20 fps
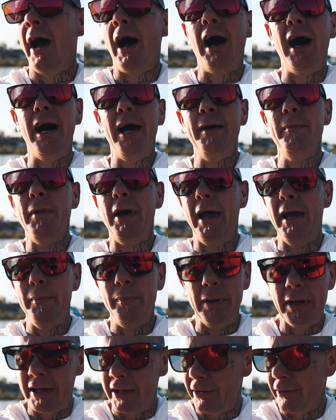I'm a
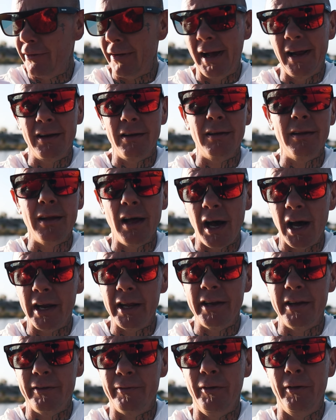beginner at a lot
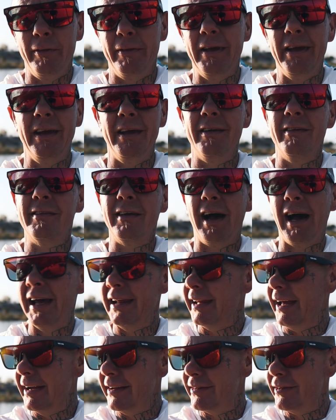of different things. I
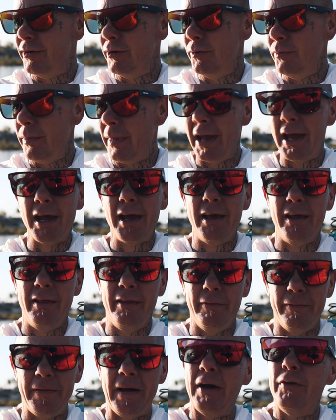like to make
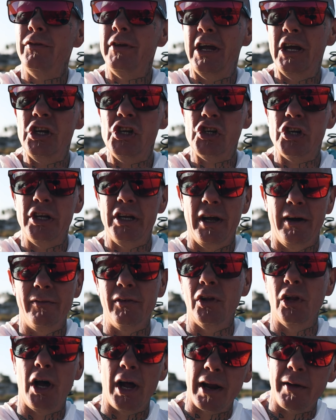the foundation of
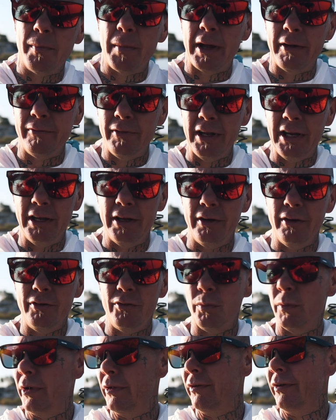a lot of my
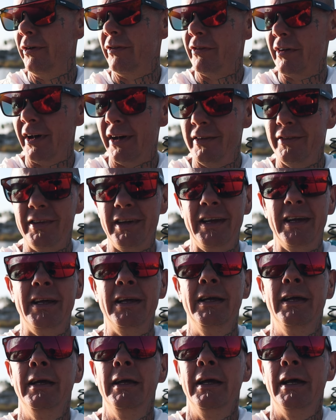videos, whether it's
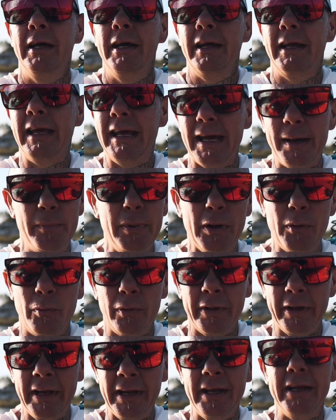hunting, camping
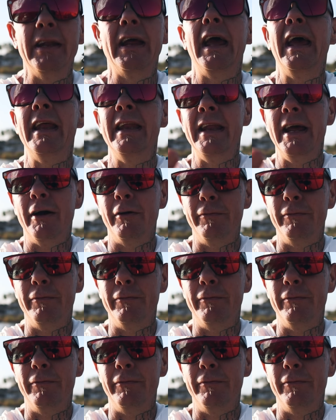related, and now